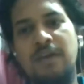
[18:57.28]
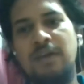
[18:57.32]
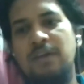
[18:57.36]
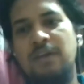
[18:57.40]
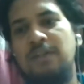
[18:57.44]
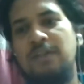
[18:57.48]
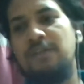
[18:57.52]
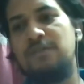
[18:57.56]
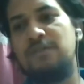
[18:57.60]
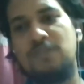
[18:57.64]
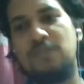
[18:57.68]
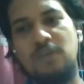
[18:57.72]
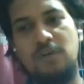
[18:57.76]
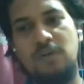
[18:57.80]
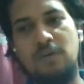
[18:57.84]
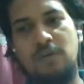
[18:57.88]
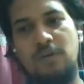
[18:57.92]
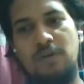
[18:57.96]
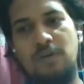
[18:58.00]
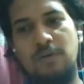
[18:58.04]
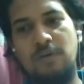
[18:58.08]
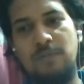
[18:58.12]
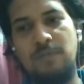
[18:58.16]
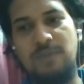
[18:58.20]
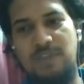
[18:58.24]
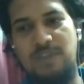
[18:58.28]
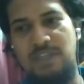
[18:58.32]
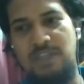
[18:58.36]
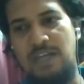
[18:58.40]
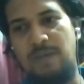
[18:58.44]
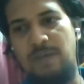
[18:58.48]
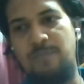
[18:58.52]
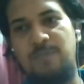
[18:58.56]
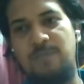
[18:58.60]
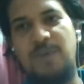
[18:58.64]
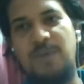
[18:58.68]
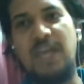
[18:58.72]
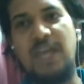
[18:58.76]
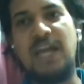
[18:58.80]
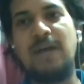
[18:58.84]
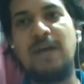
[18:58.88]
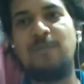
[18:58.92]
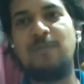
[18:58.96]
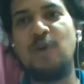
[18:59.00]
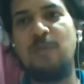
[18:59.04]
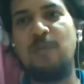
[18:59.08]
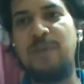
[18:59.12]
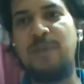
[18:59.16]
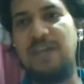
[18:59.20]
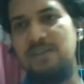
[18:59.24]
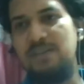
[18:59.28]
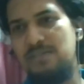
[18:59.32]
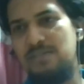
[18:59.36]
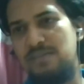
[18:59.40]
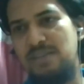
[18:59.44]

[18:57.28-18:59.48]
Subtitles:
So yeah, take up your pens.